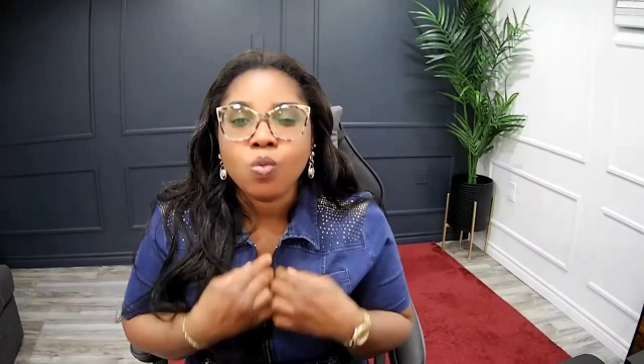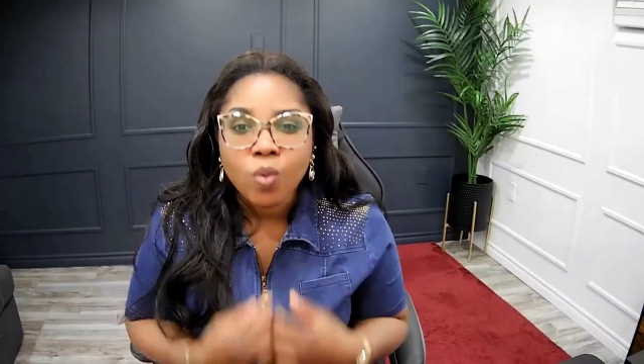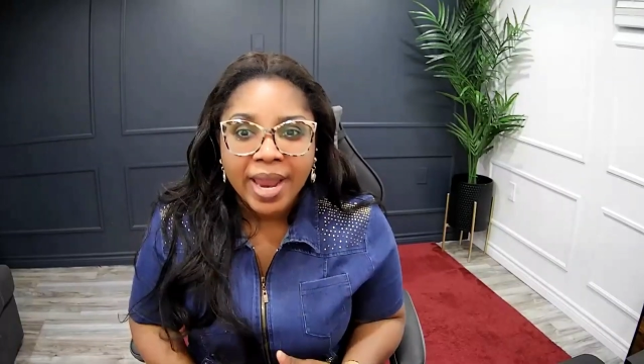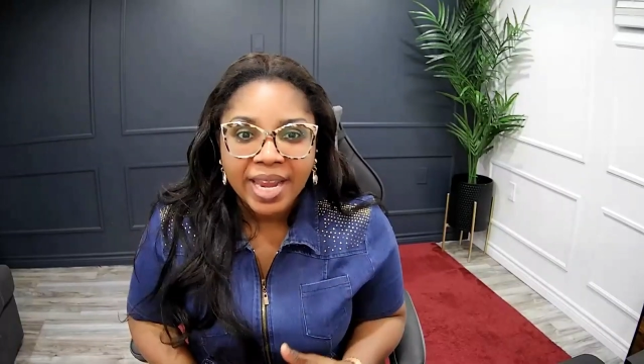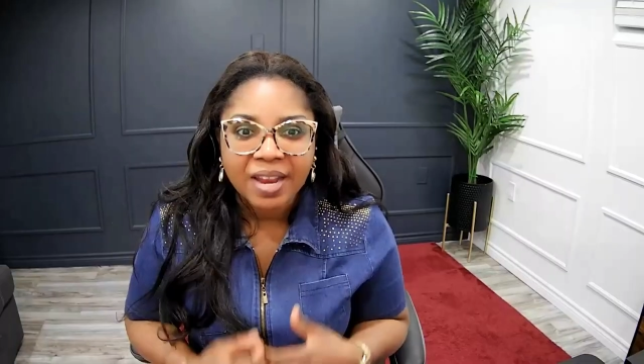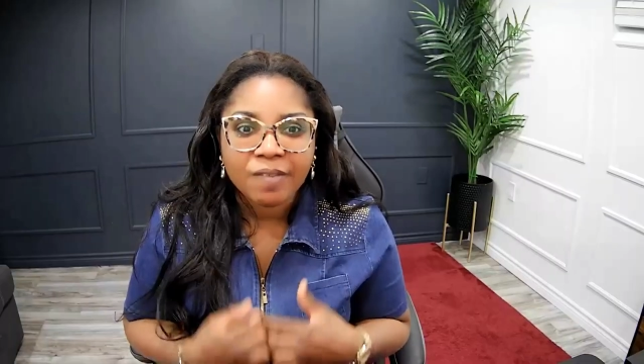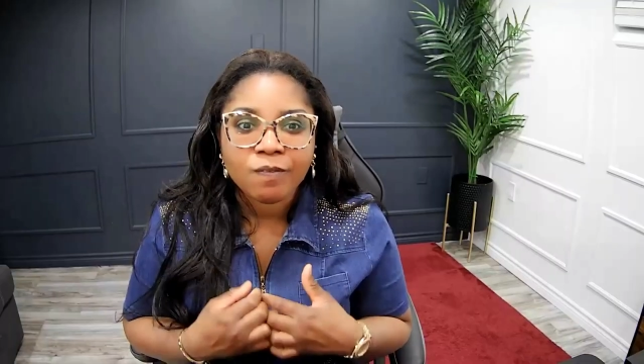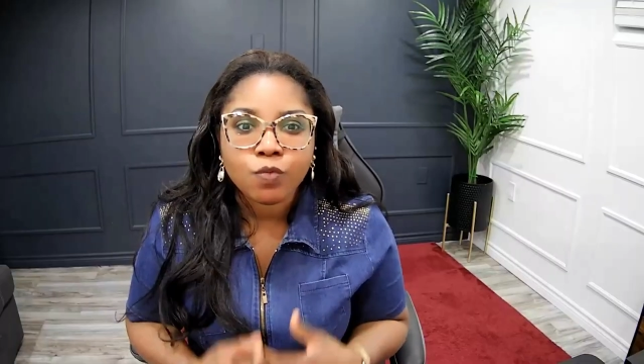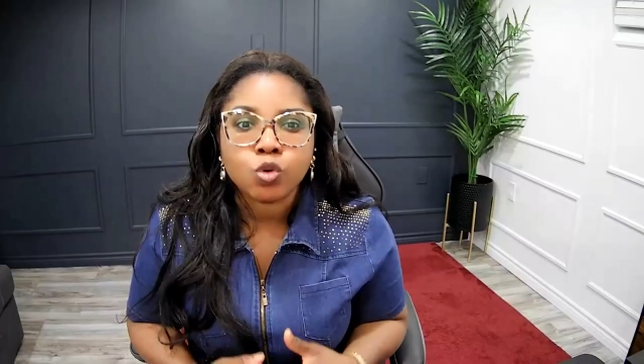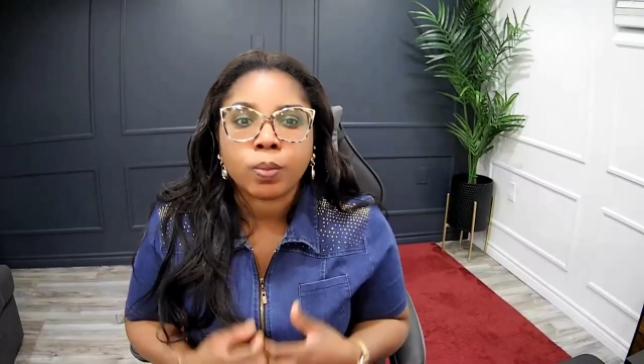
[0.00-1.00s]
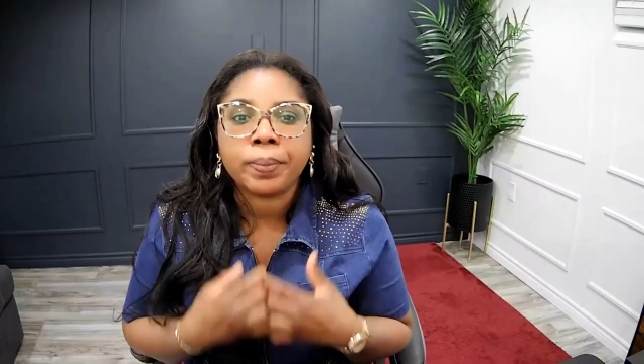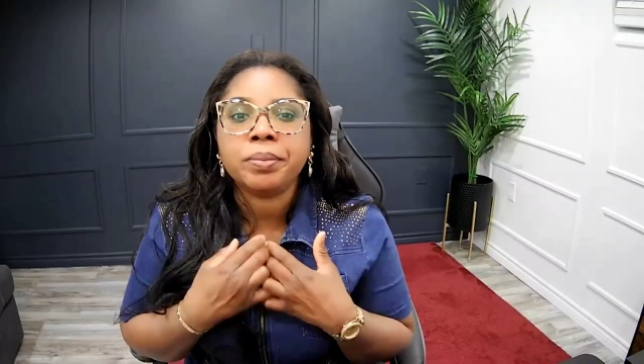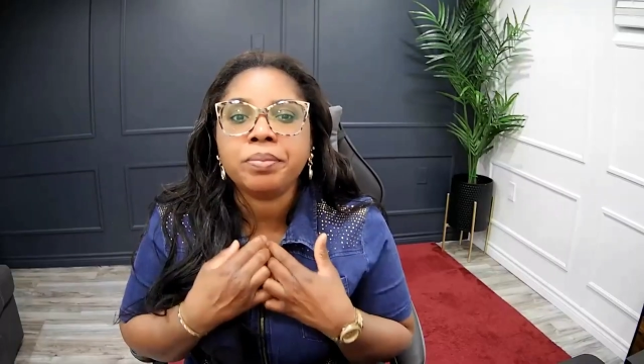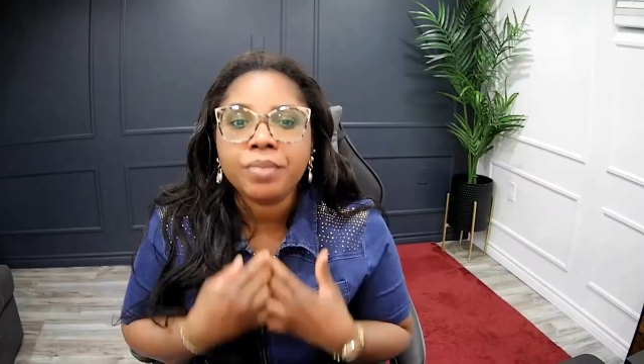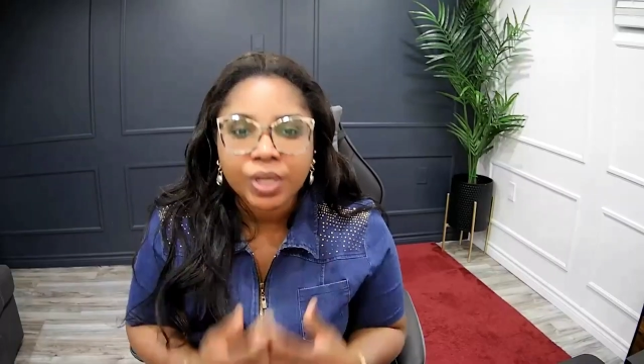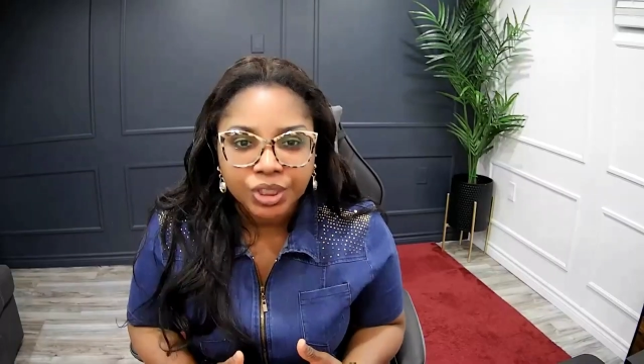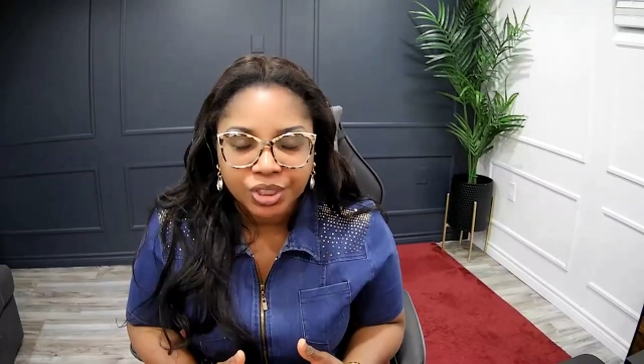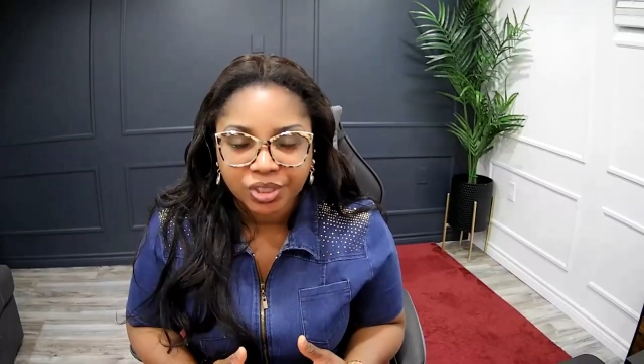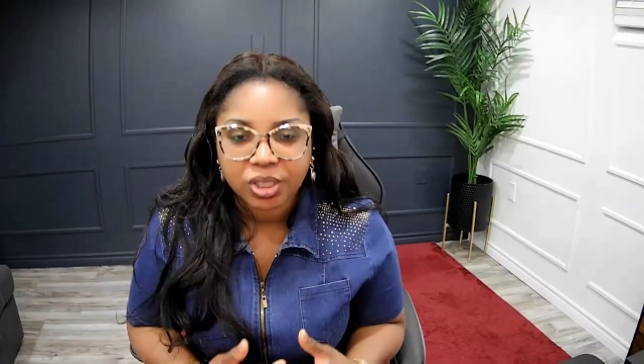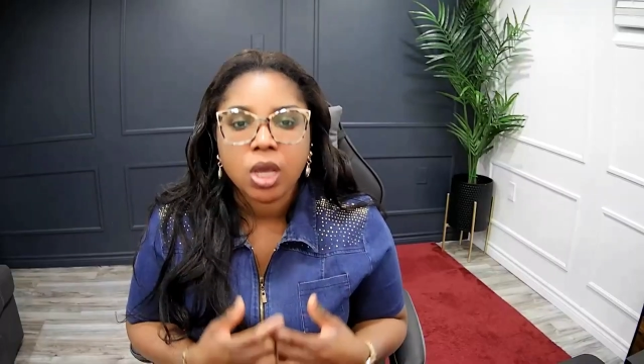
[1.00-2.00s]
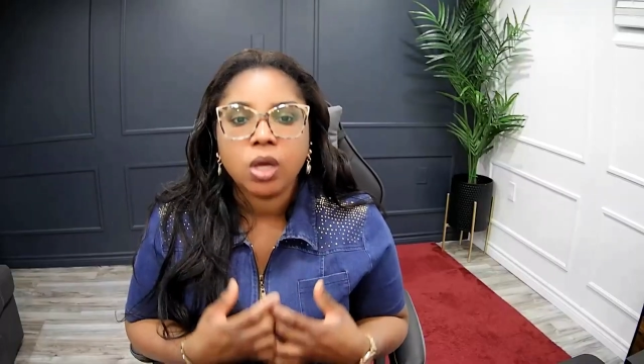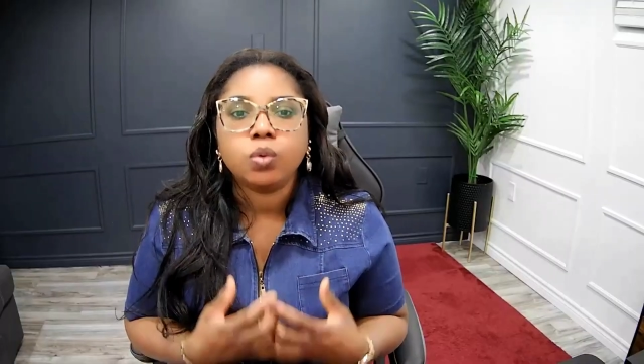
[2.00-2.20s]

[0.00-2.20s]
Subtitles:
waiting for permission,